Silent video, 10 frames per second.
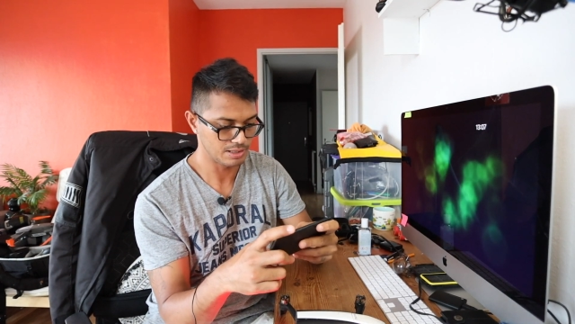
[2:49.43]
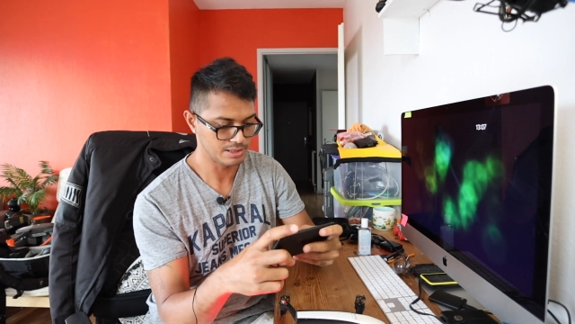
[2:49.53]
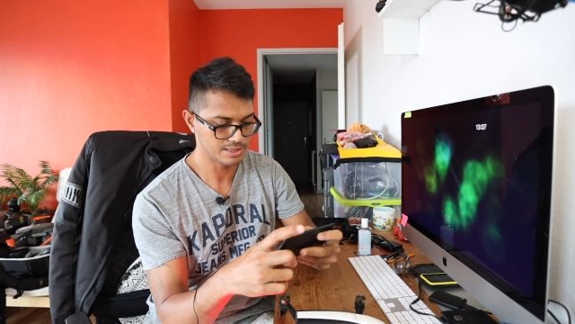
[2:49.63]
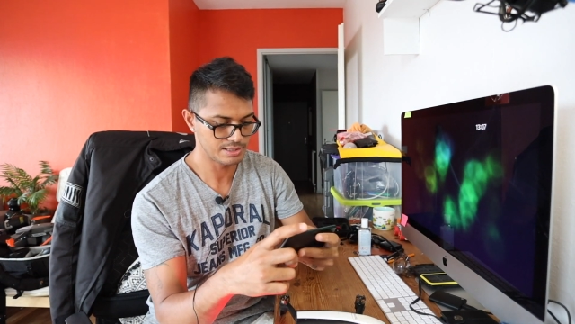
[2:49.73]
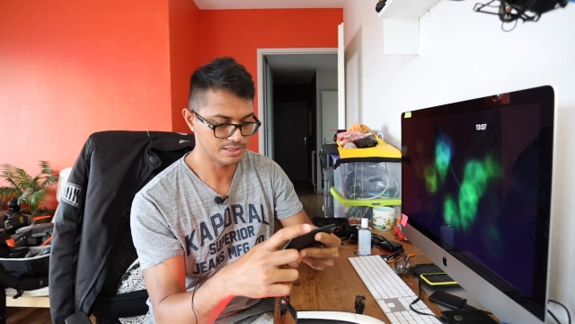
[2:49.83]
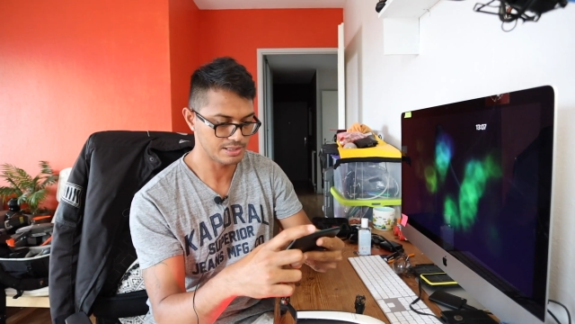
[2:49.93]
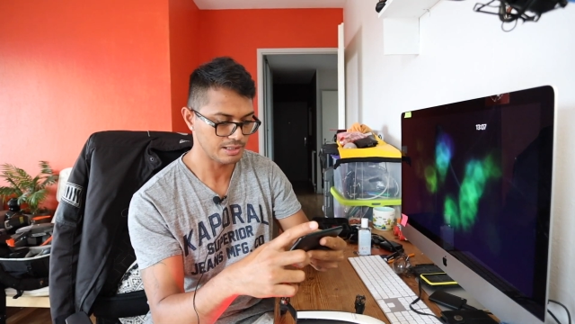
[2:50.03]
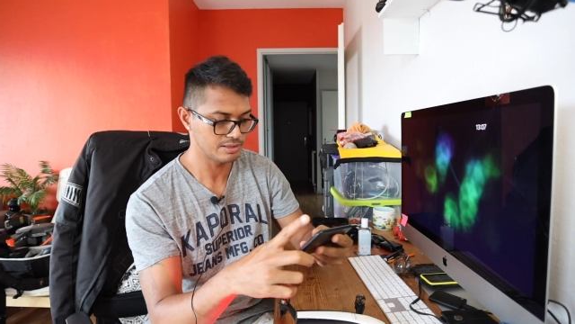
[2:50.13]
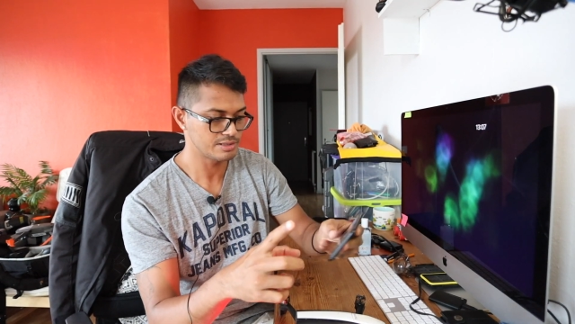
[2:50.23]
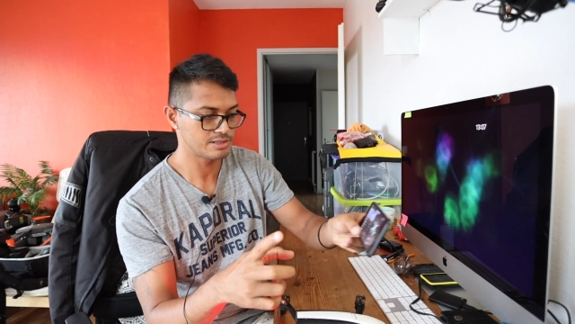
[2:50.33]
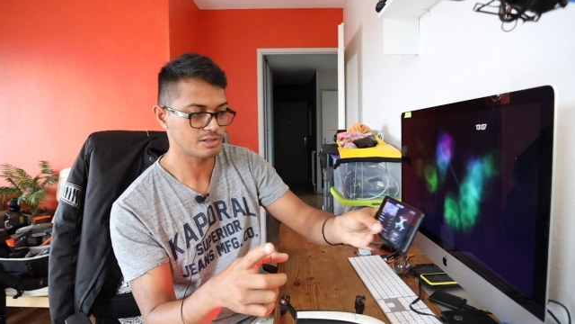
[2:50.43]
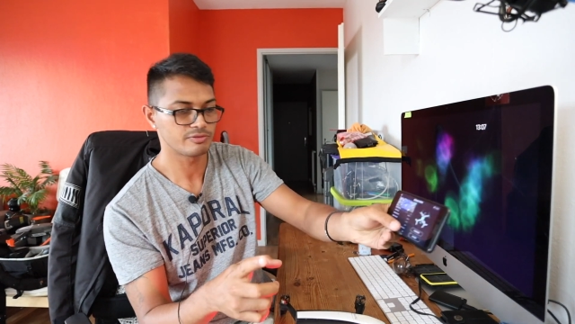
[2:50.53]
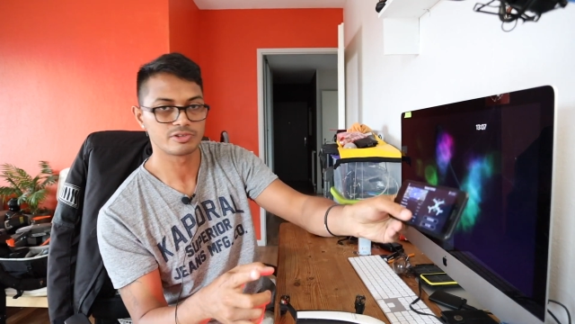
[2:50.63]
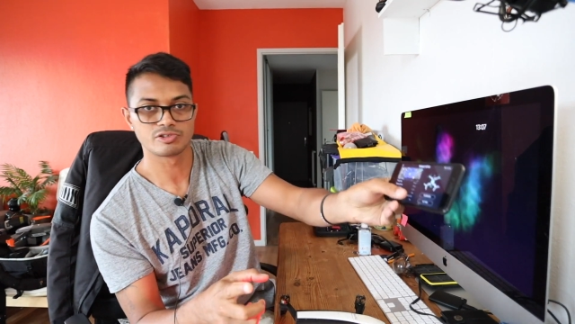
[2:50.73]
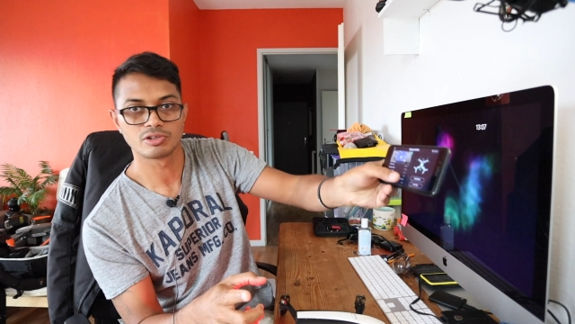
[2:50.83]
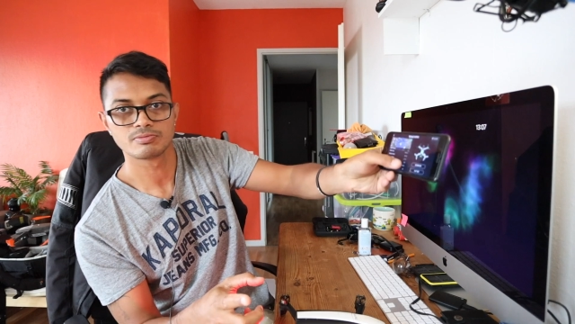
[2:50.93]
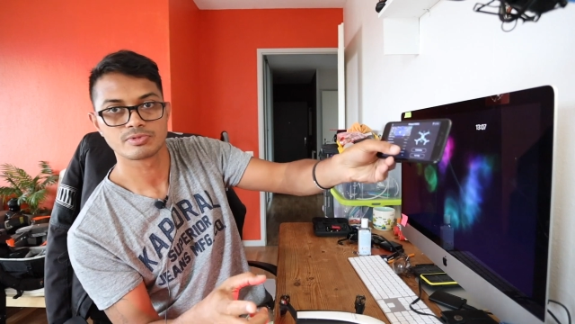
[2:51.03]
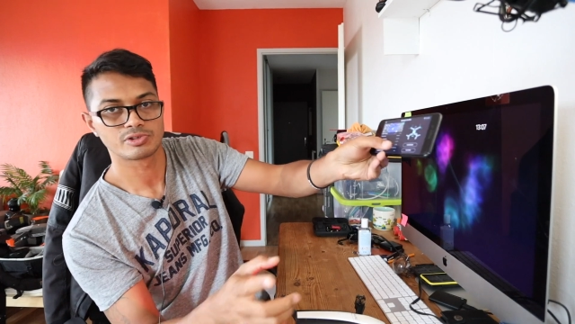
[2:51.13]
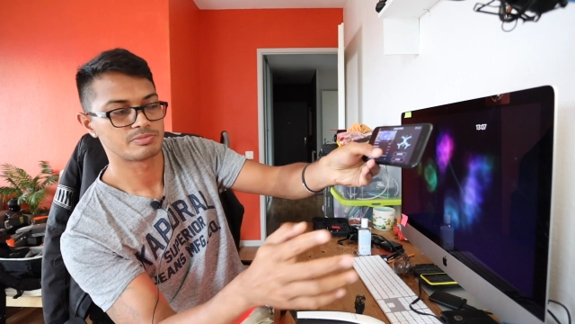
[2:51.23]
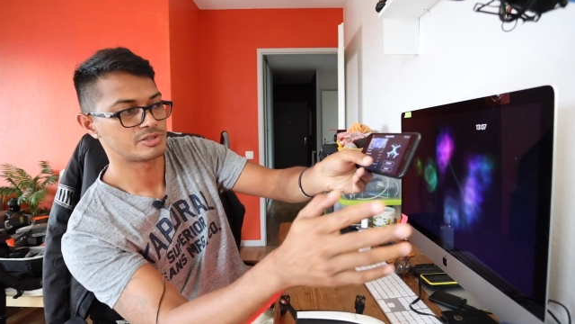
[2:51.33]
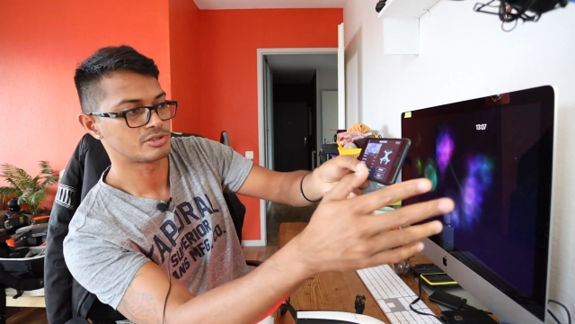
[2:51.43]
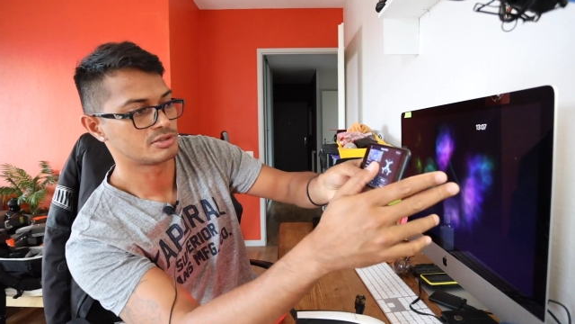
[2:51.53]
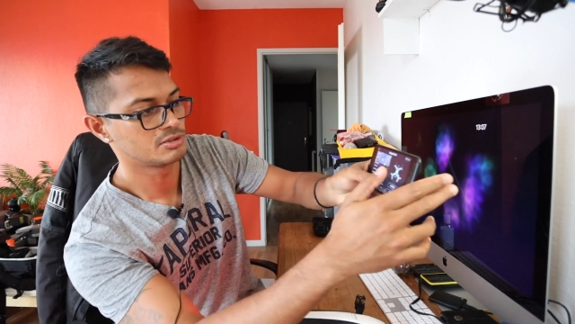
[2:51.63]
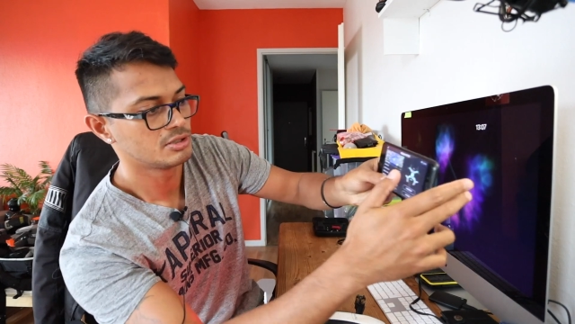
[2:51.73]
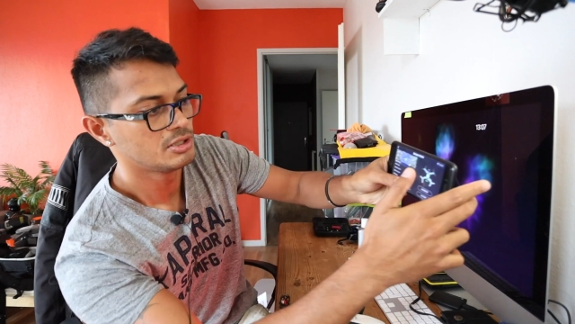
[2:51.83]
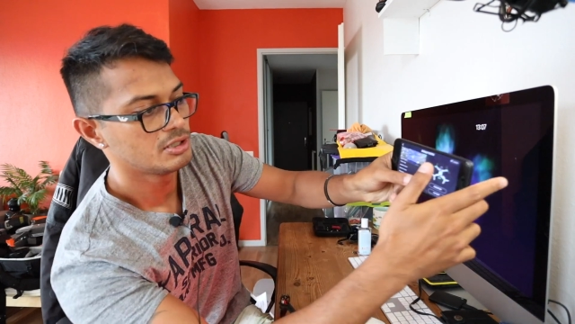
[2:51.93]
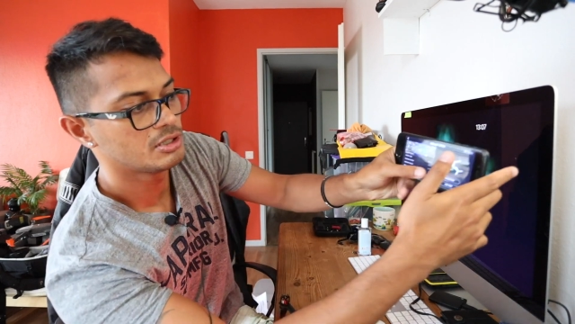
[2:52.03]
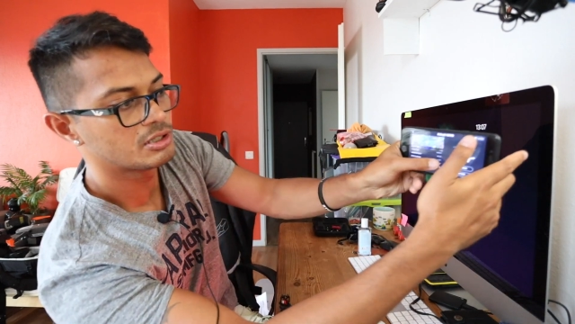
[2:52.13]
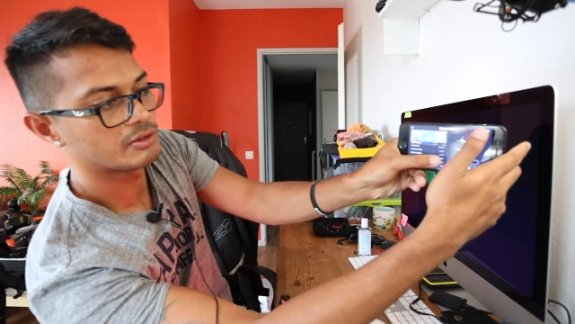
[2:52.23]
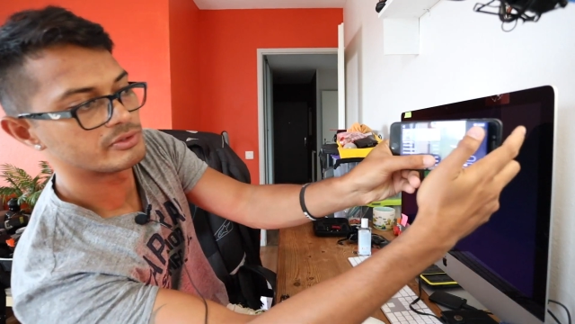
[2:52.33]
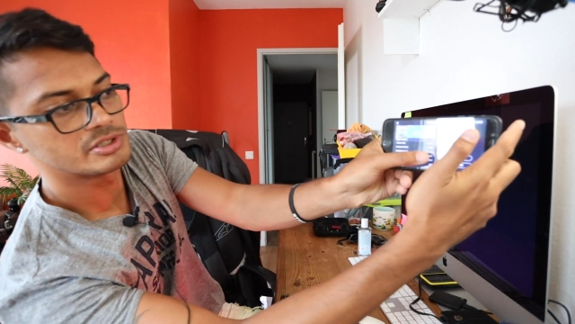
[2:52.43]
status of the drone, so I'm just gonna cover the